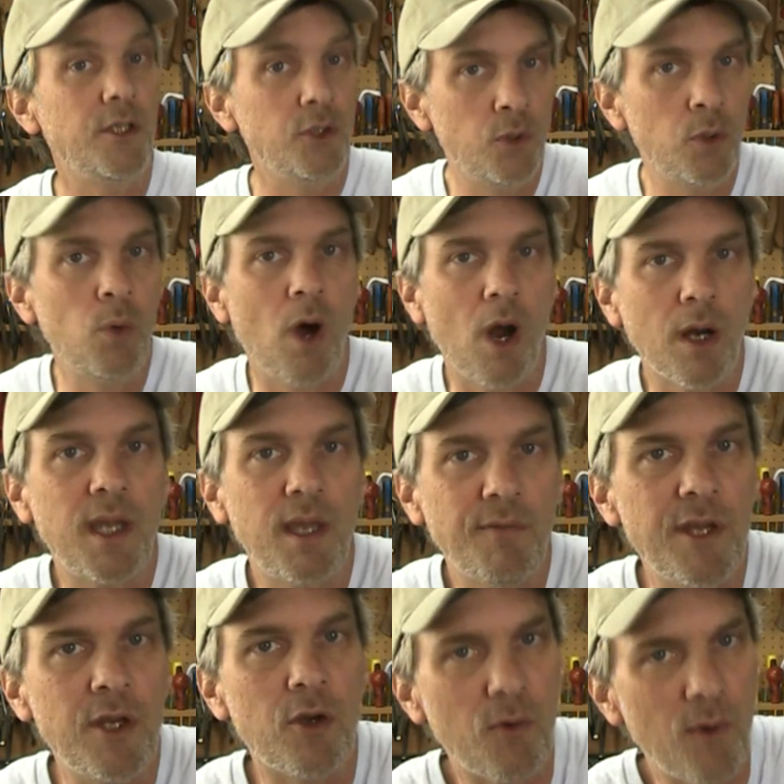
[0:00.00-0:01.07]
you are
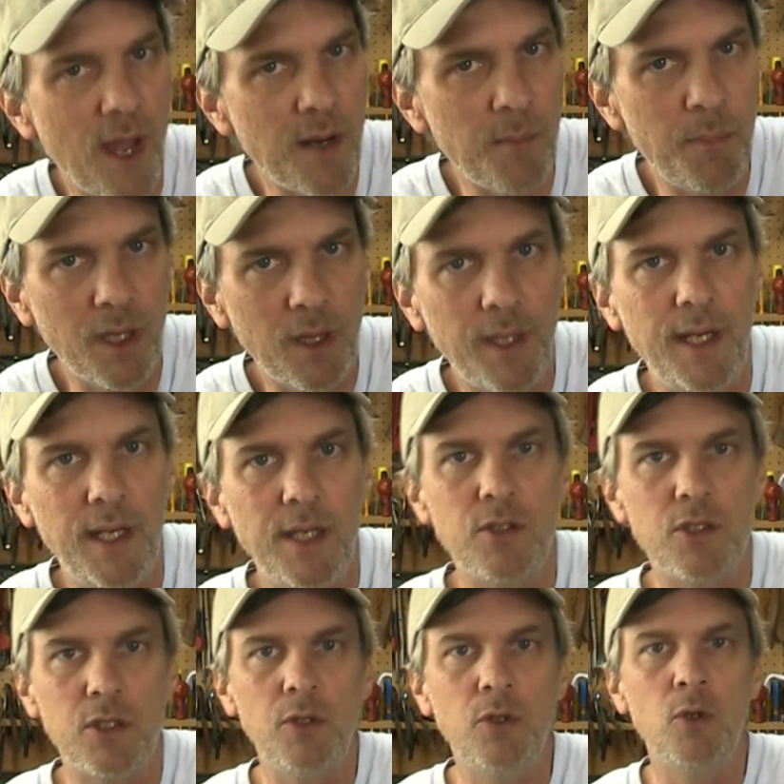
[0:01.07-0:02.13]
giving credibility
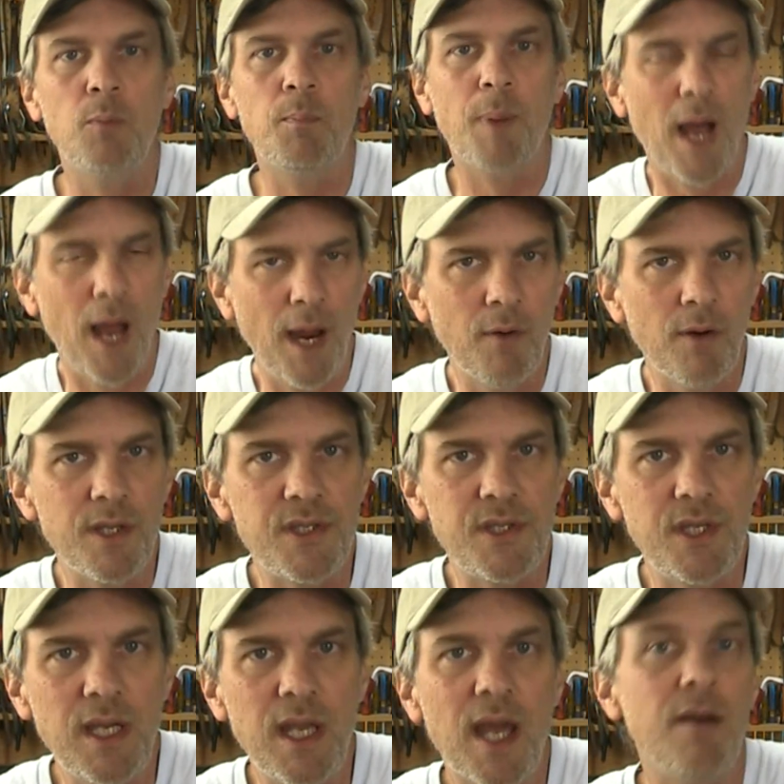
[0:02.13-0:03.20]
to
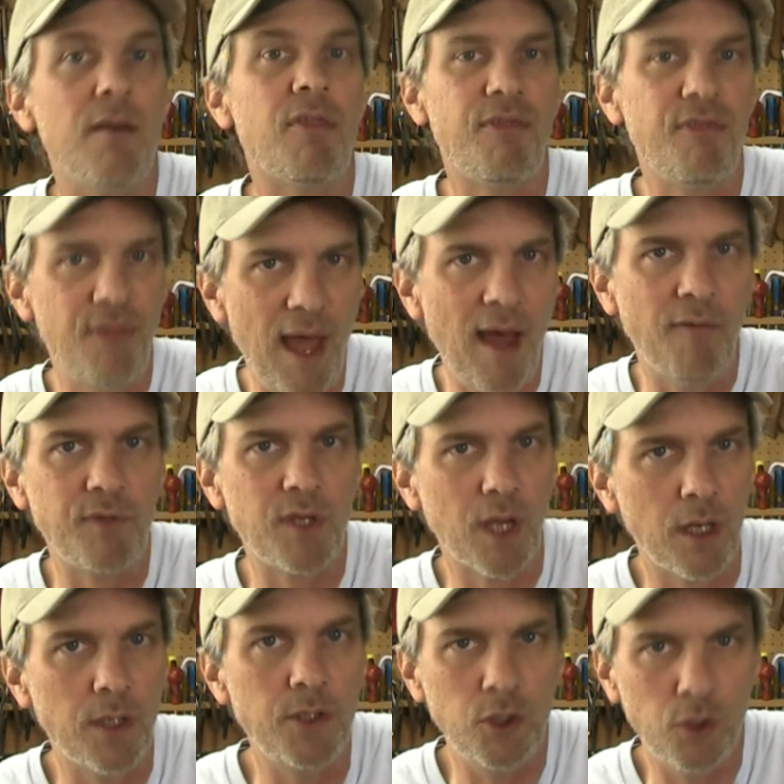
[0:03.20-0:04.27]
piracy and theft
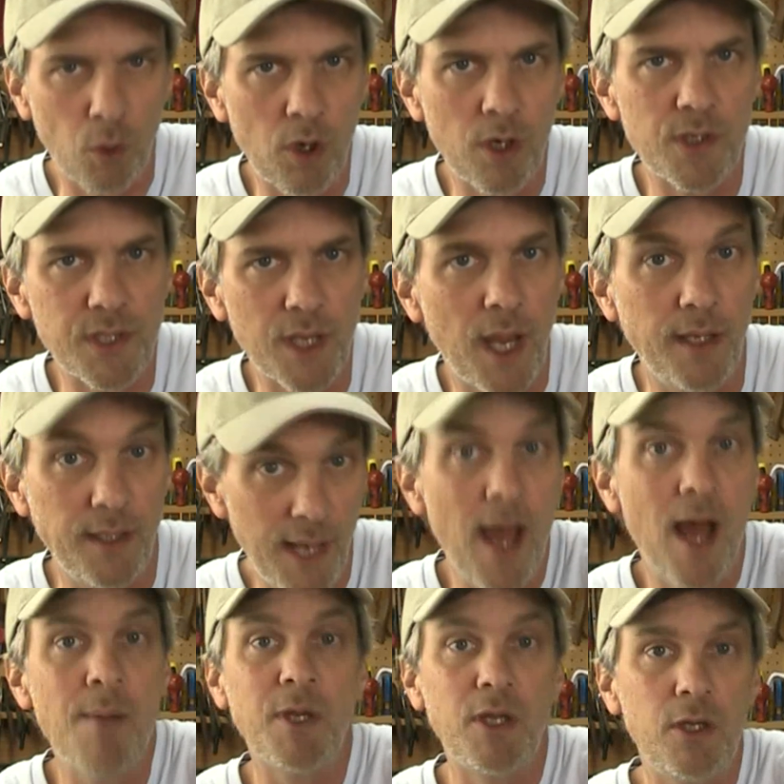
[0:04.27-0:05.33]
on your site. Yeah,
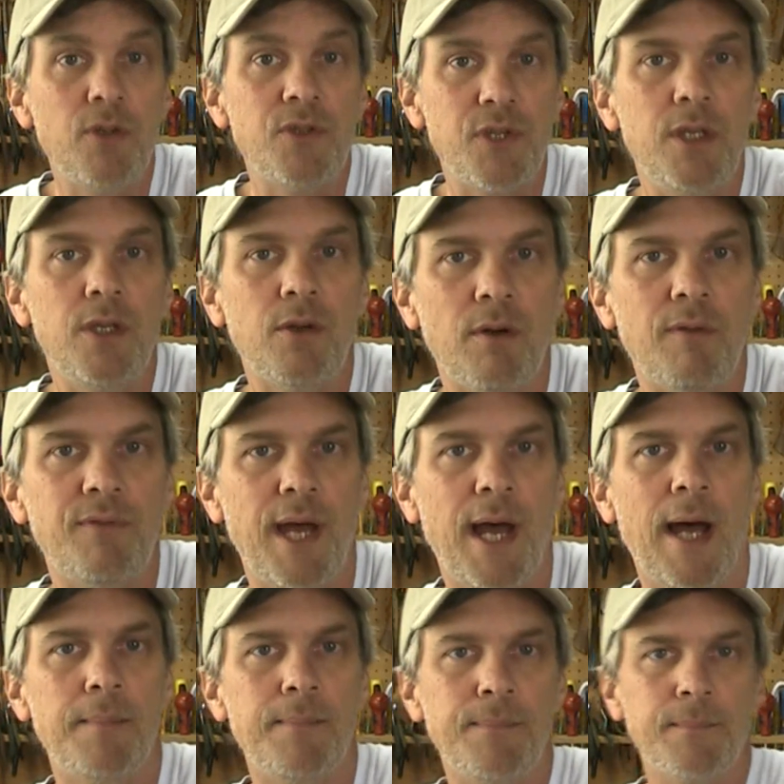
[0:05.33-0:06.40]
I'm accusing you of that.